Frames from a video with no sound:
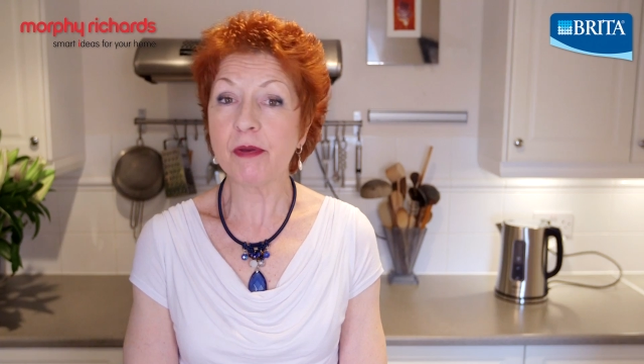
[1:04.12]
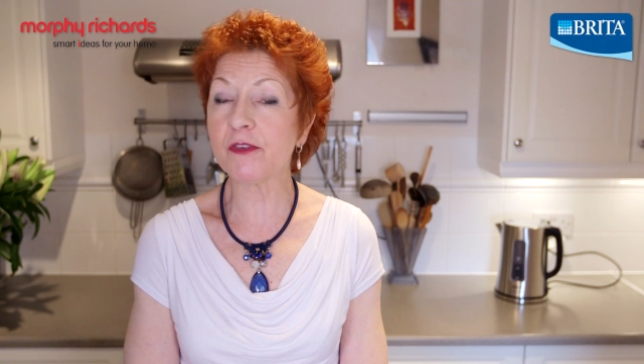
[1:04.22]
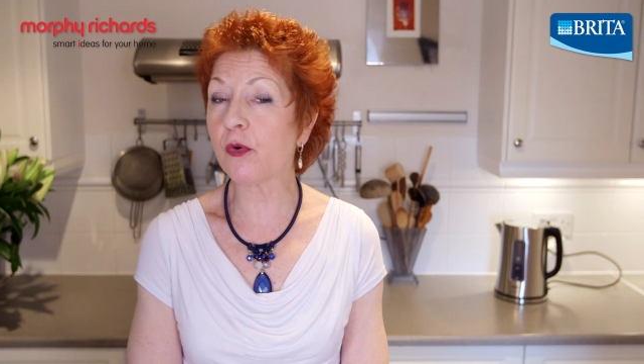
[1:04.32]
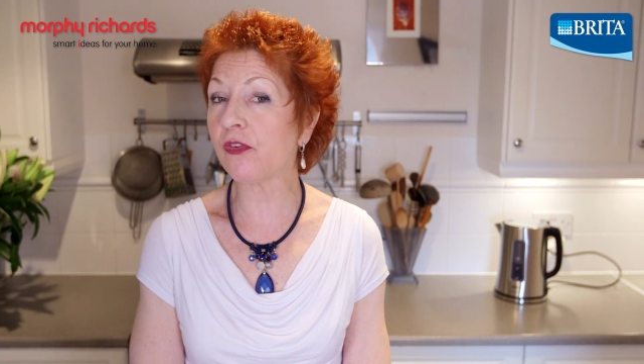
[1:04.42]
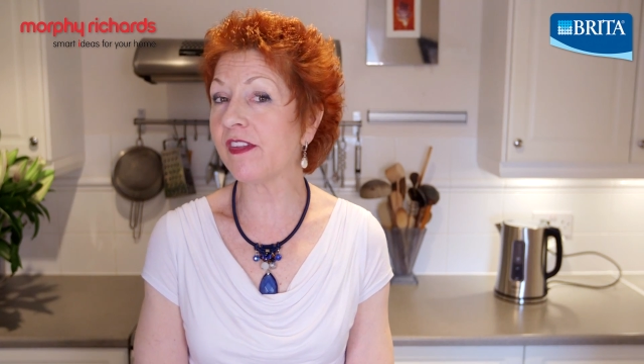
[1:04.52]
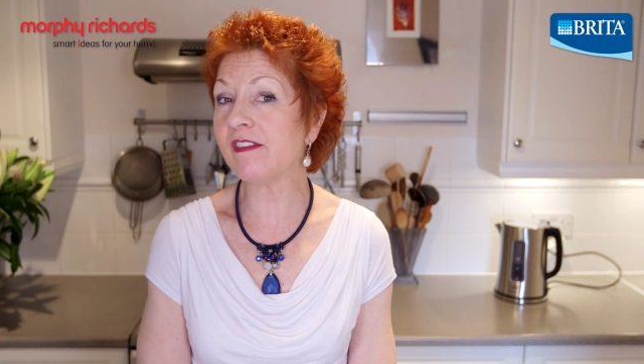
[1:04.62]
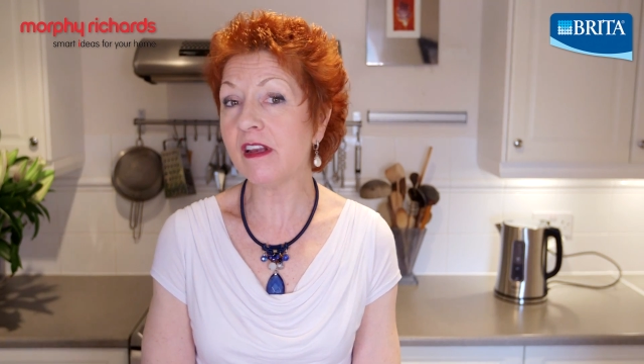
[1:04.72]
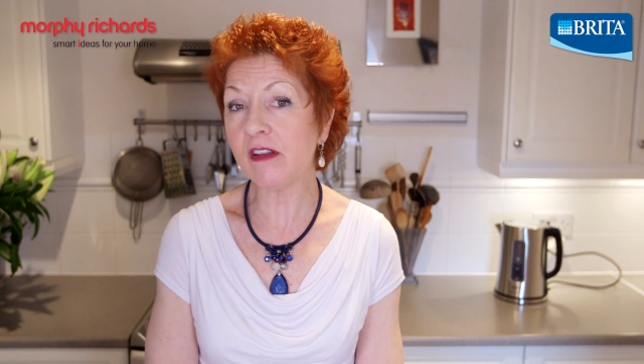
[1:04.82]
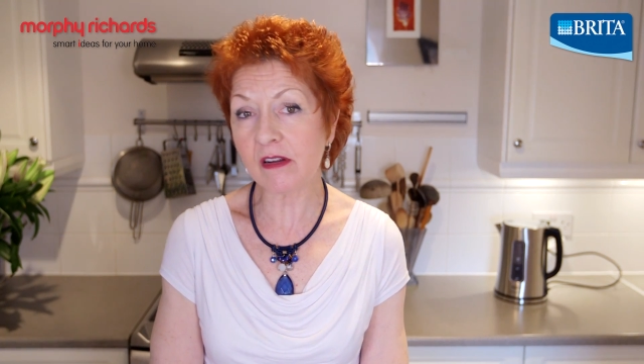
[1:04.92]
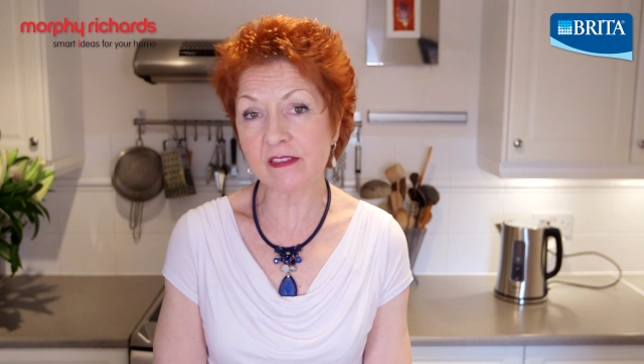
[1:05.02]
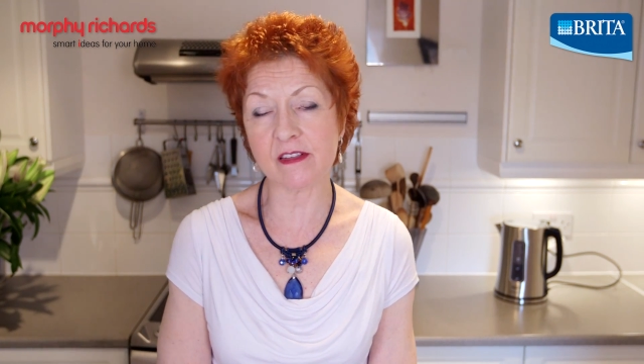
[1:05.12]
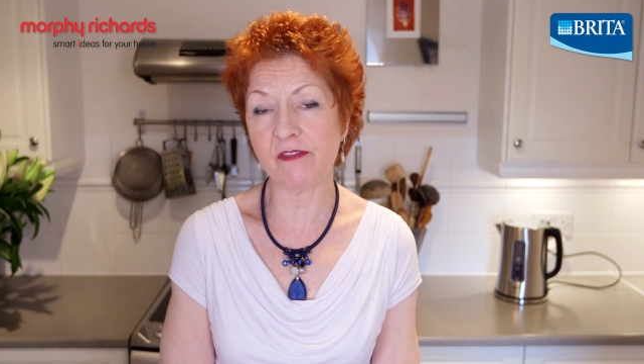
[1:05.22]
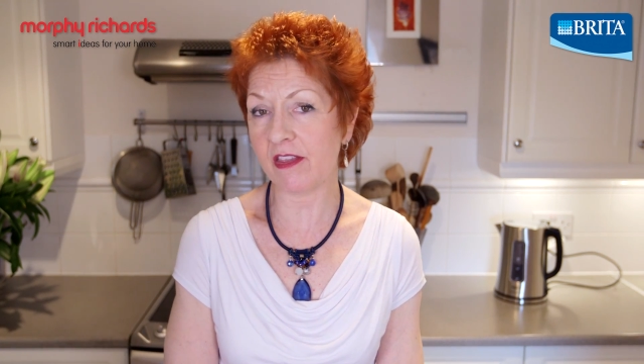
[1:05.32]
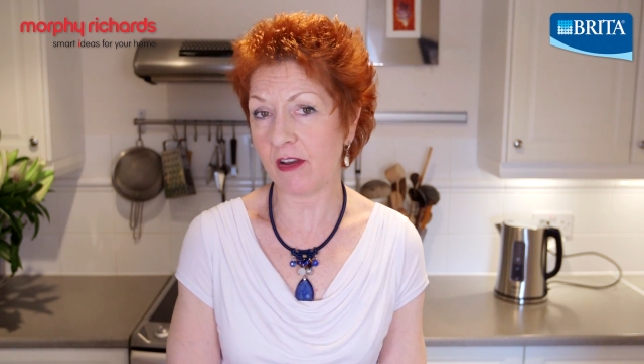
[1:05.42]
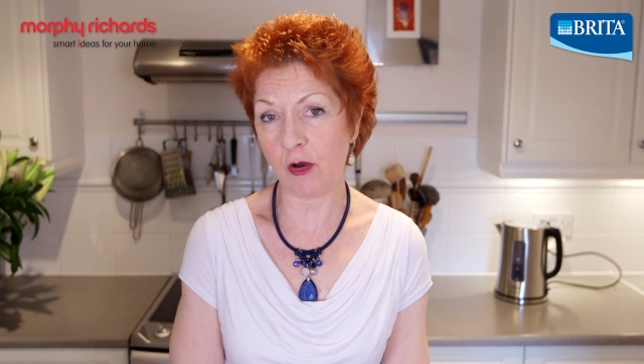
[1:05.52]
but of course there's lots of
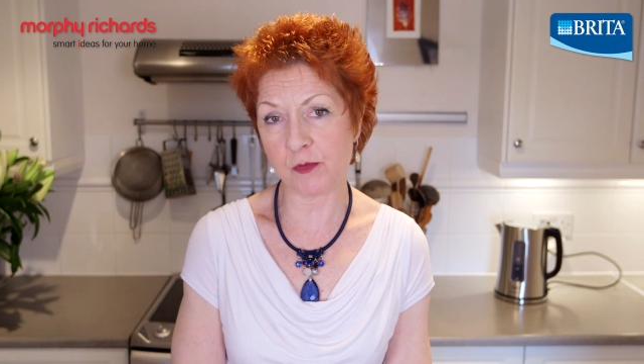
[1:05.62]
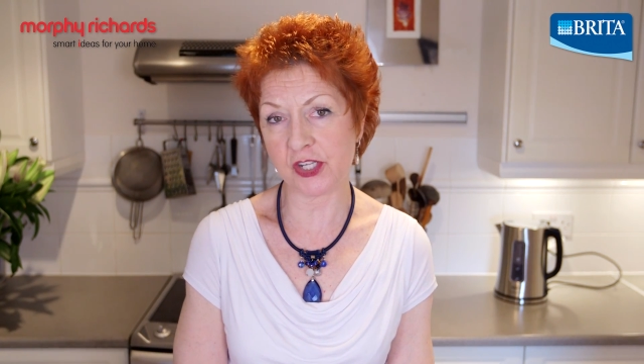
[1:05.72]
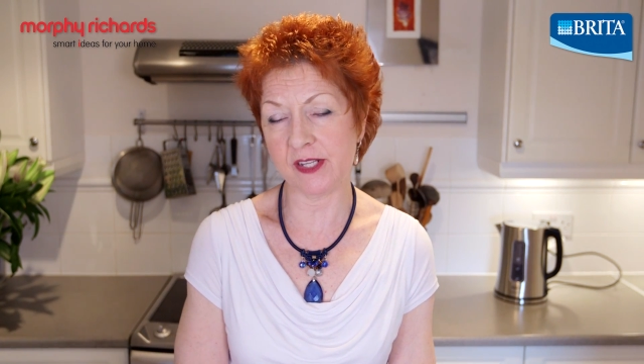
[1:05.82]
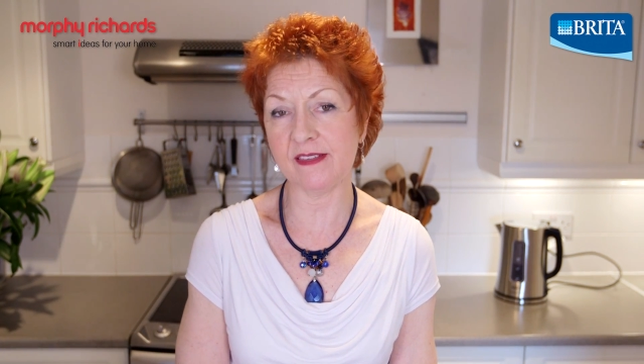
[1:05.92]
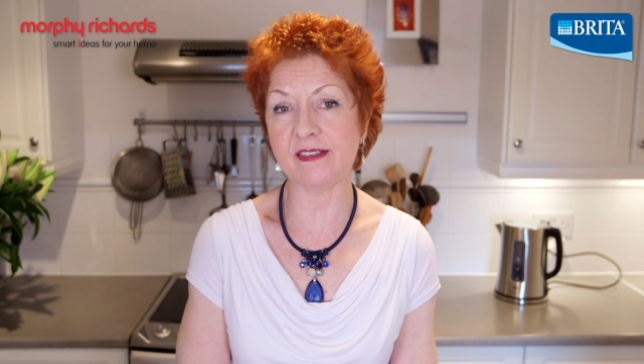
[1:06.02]
other options.